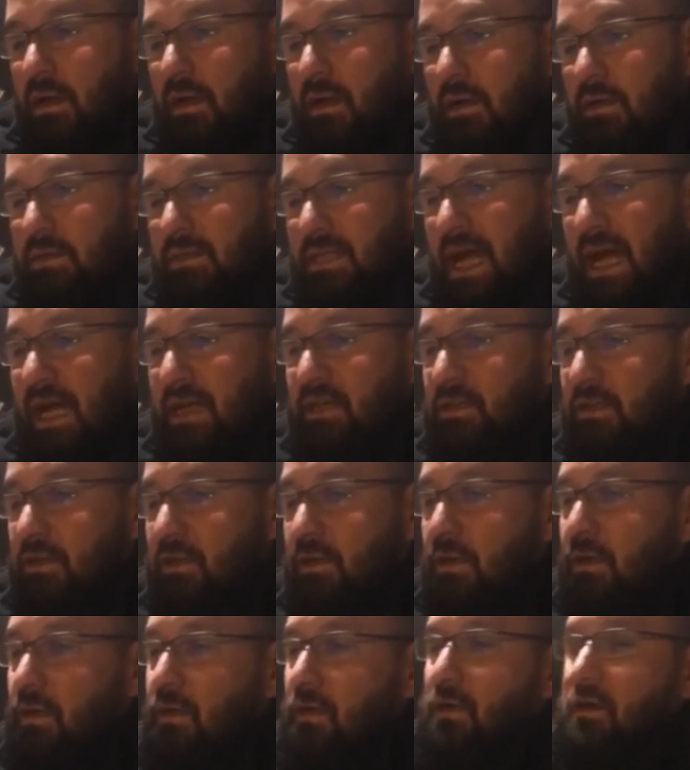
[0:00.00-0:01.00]
Dagner,
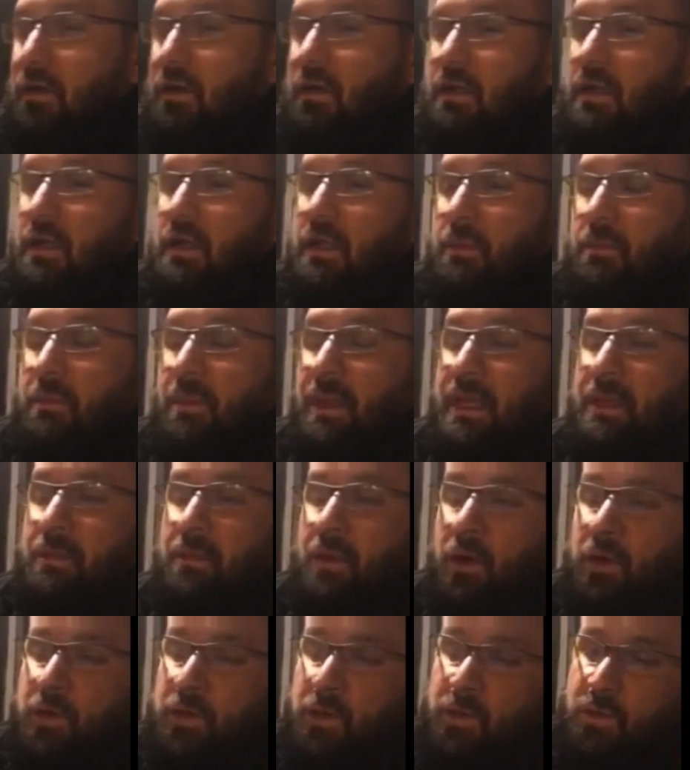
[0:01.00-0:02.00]

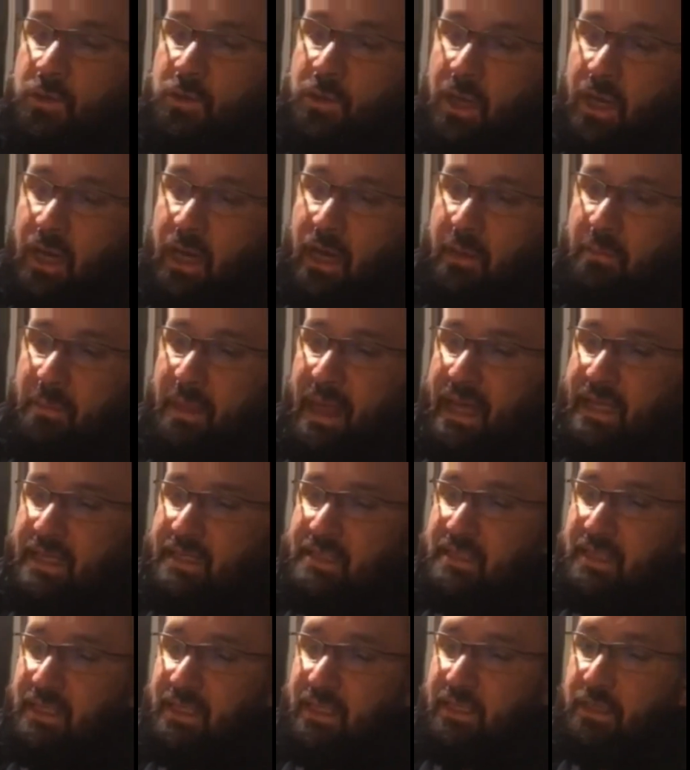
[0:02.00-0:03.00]
Minimoto uh,
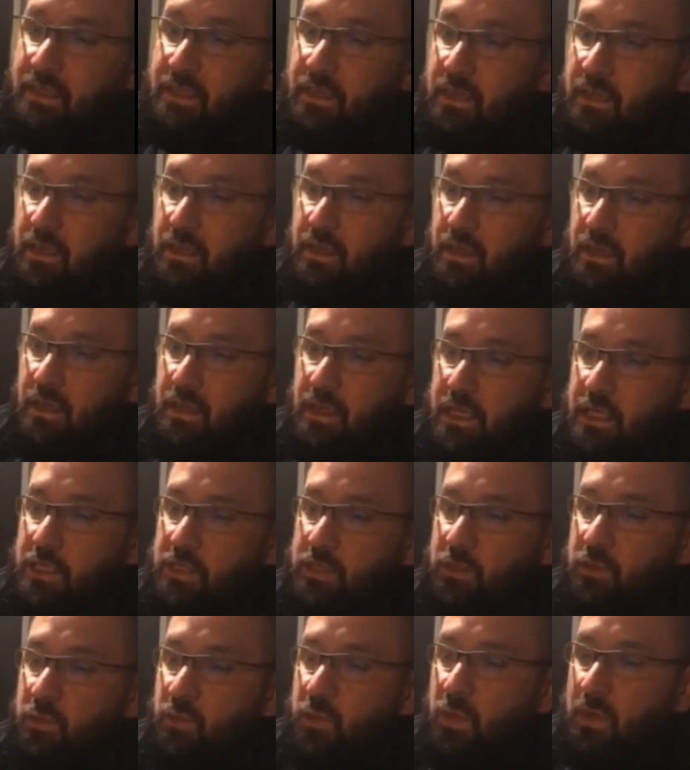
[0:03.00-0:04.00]
Magazine,
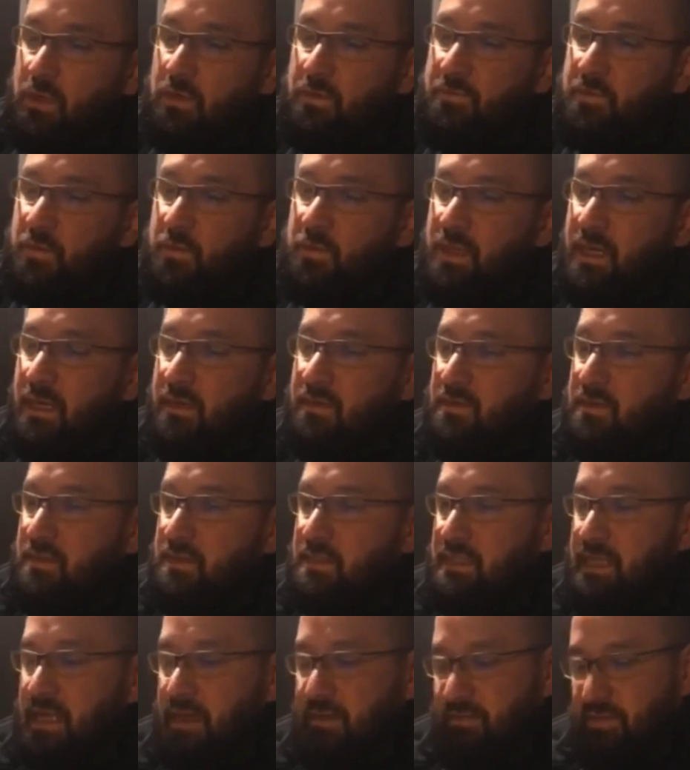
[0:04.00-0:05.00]
issue one of
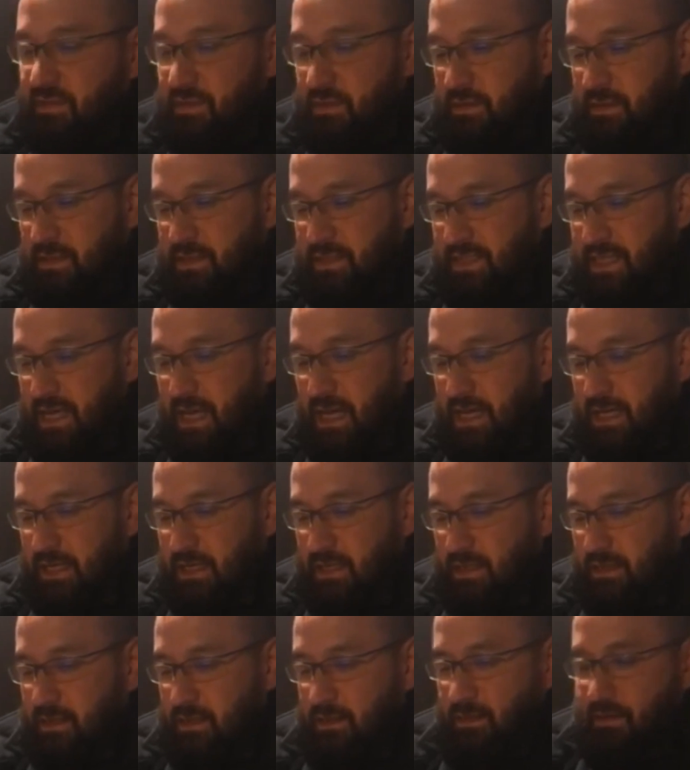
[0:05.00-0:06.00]
2007,
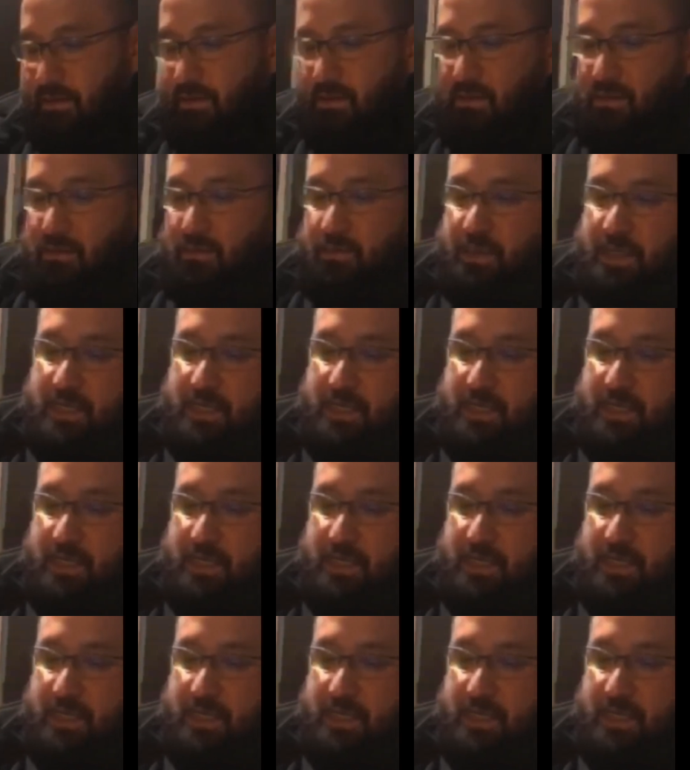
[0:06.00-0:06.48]
signed by